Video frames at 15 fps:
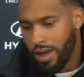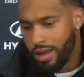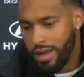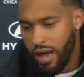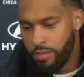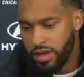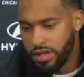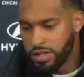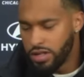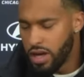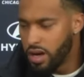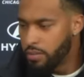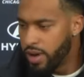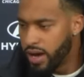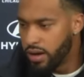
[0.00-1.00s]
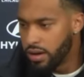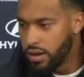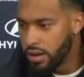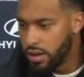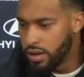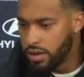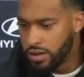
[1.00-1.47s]
Yeah, I mean, it's thought about,
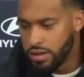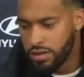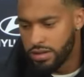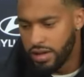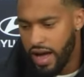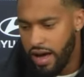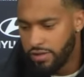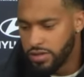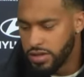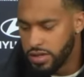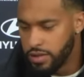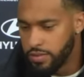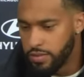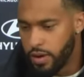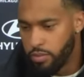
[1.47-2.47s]
obviously a